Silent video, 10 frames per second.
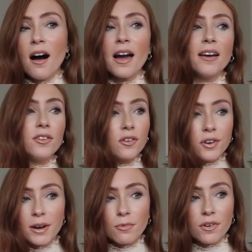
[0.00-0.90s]
I had the
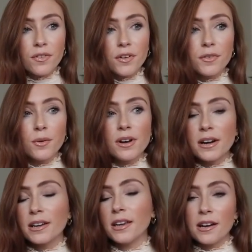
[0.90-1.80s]
cream one for a few
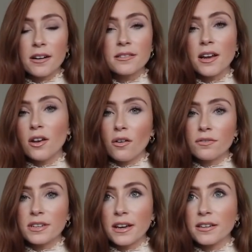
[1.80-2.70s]
years, I
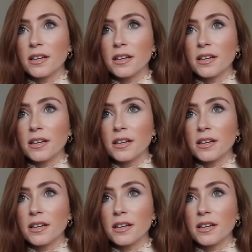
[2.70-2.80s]
loved it.